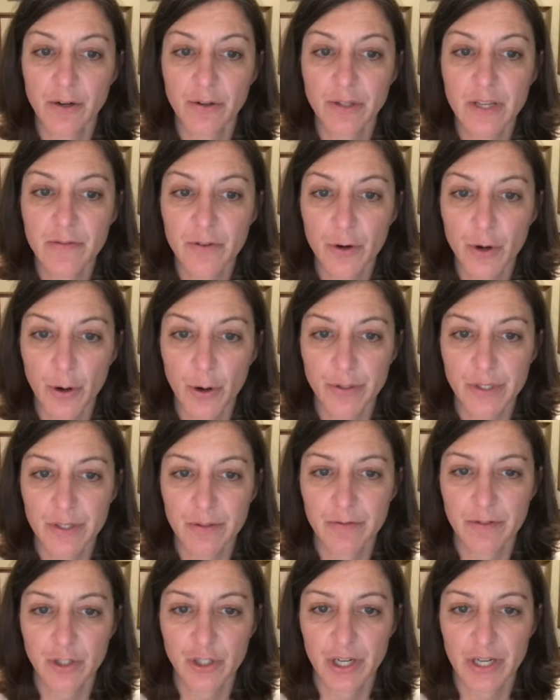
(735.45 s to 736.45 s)
only for
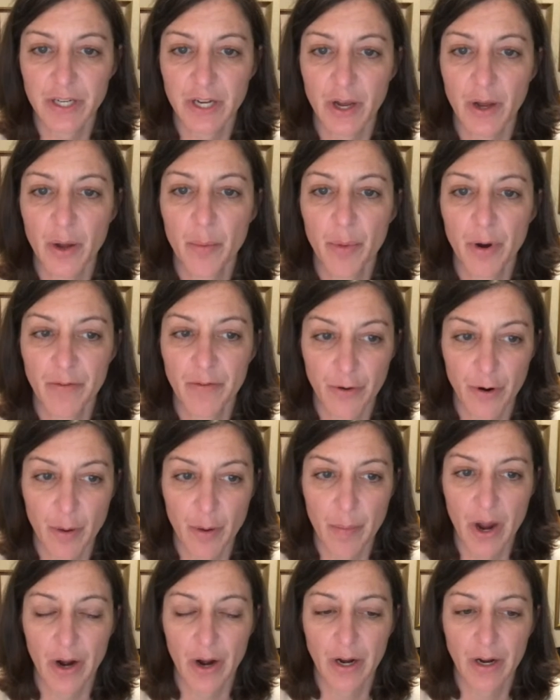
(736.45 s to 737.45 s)
coastal Virginia, but for
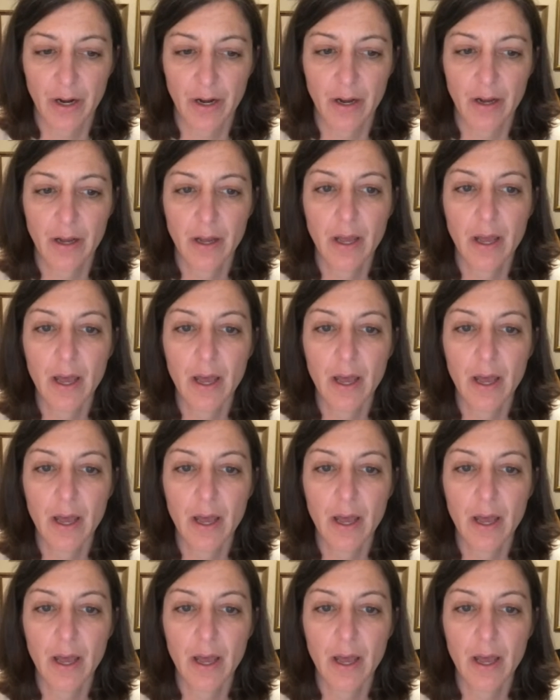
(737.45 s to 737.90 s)
America.